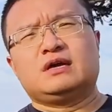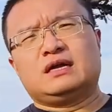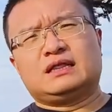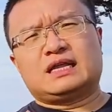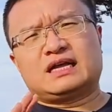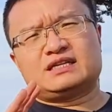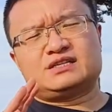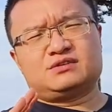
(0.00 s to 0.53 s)

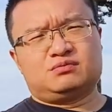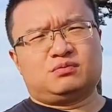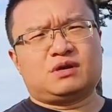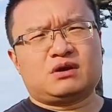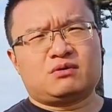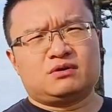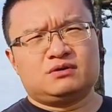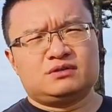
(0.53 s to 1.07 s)
that's what
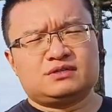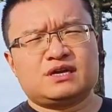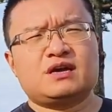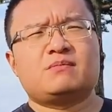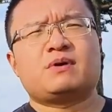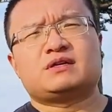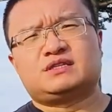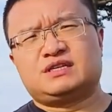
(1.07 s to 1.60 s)
I want to say
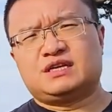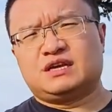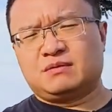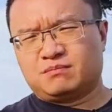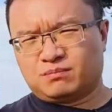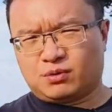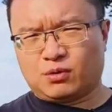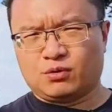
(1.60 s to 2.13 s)
about the
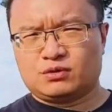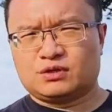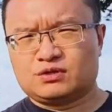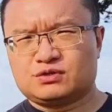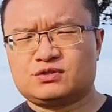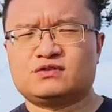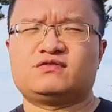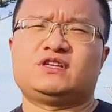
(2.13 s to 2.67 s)

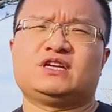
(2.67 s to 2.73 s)
importance of